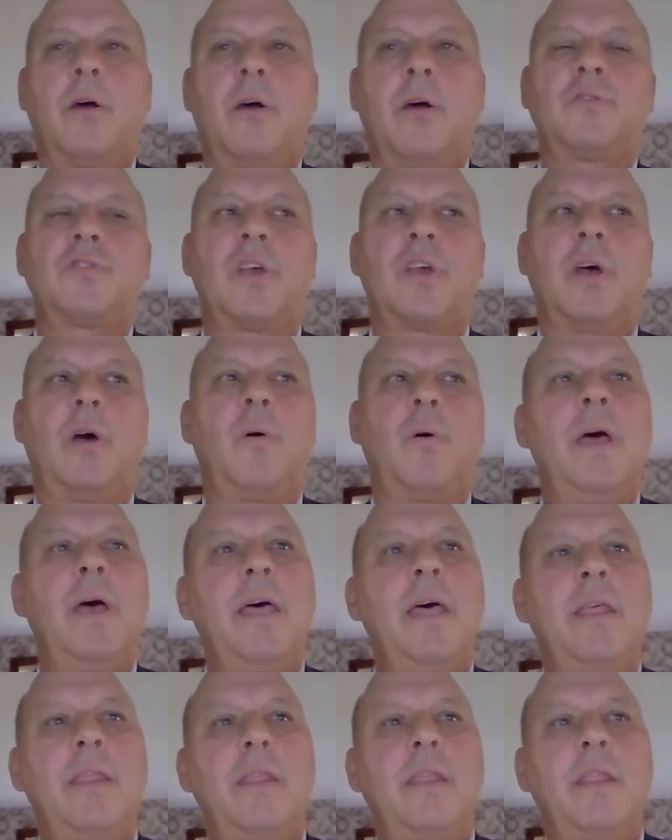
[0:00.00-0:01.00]
So
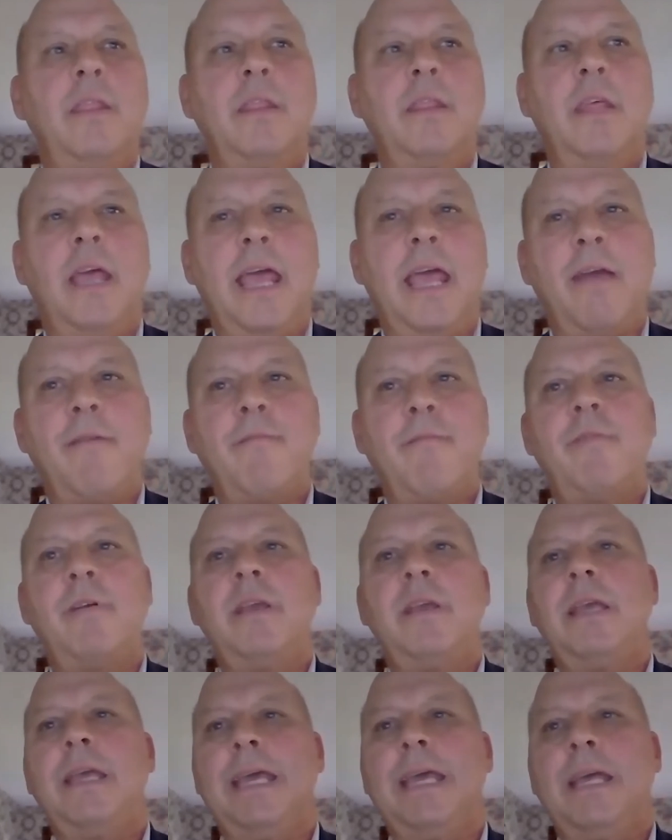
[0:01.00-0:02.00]

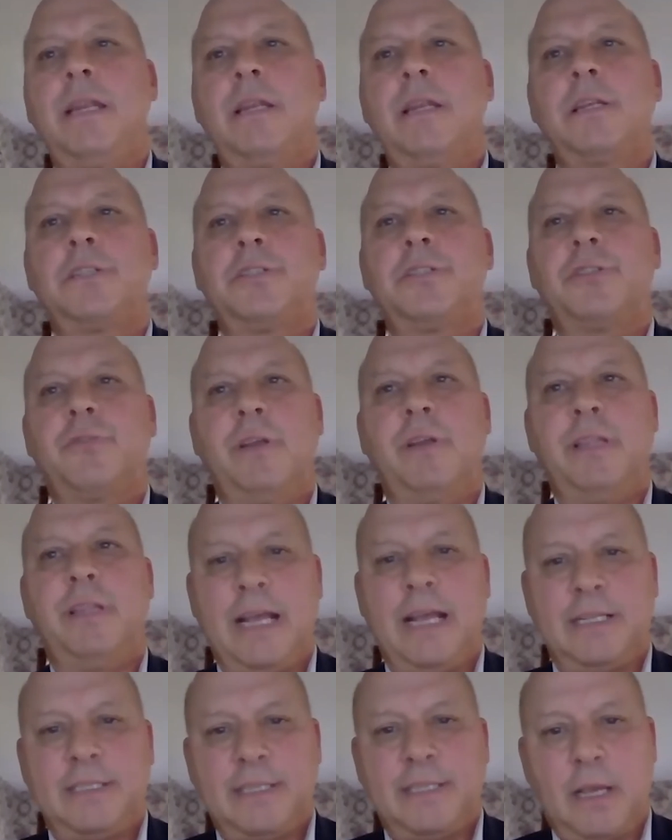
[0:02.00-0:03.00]
every industry
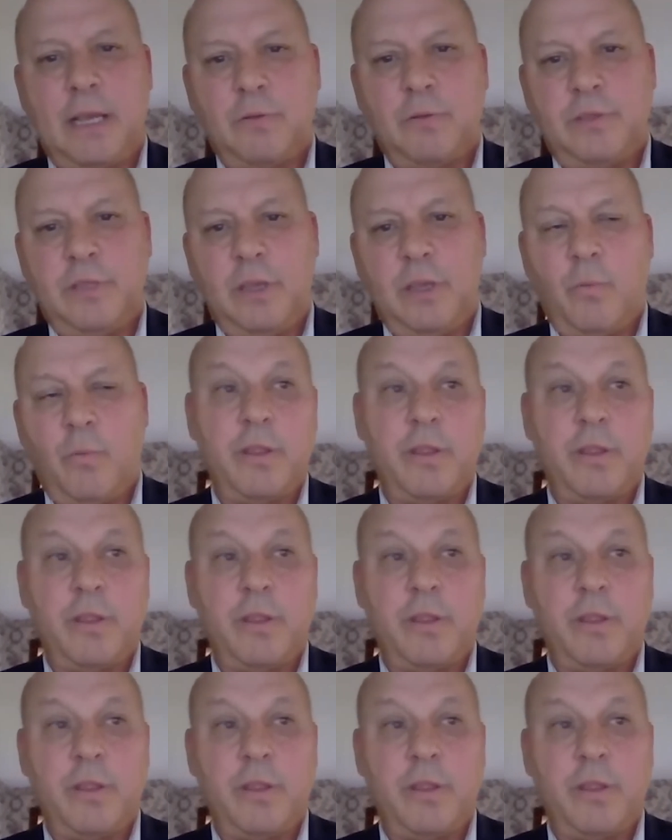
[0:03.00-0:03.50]
that's out there,